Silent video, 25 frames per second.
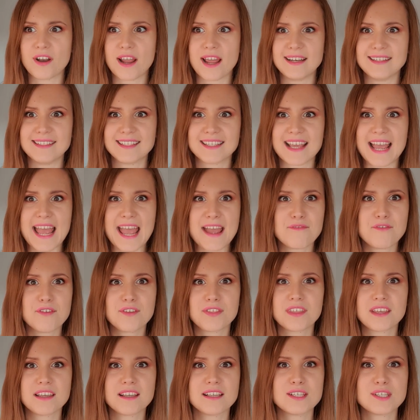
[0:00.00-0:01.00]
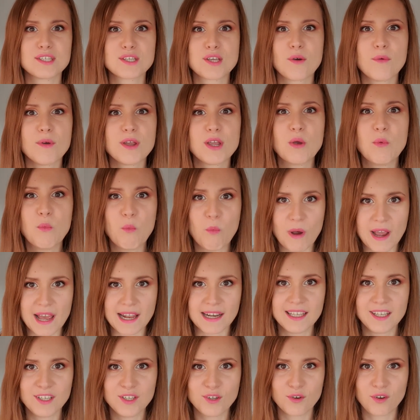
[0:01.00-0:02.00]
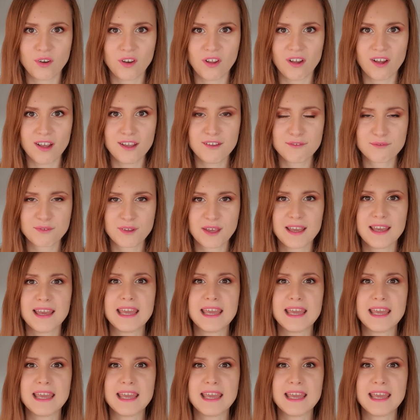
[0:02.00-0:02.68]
and everything is going well in your life,